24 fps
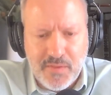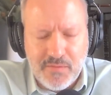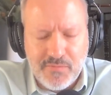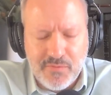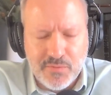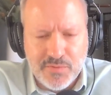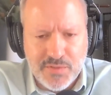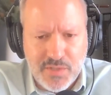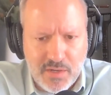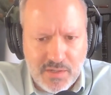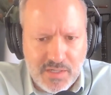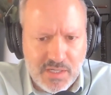
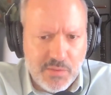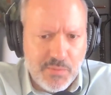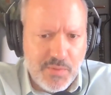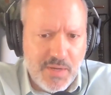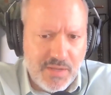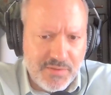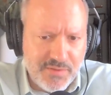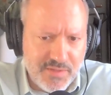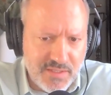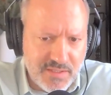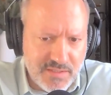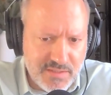from talking
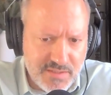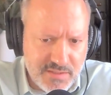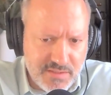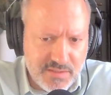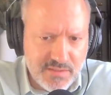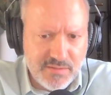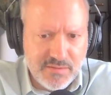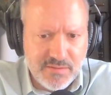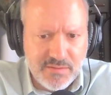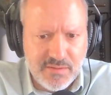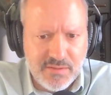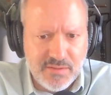about
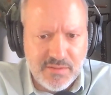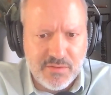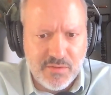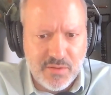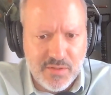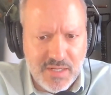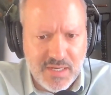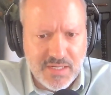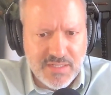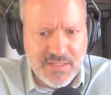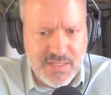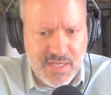this into
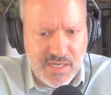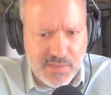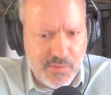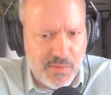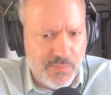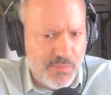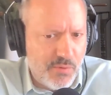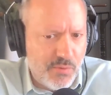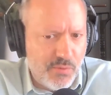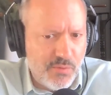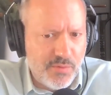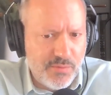our next
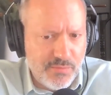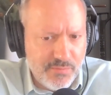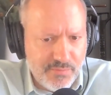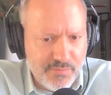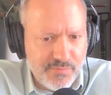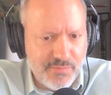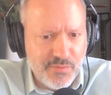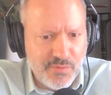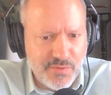segment, but we'll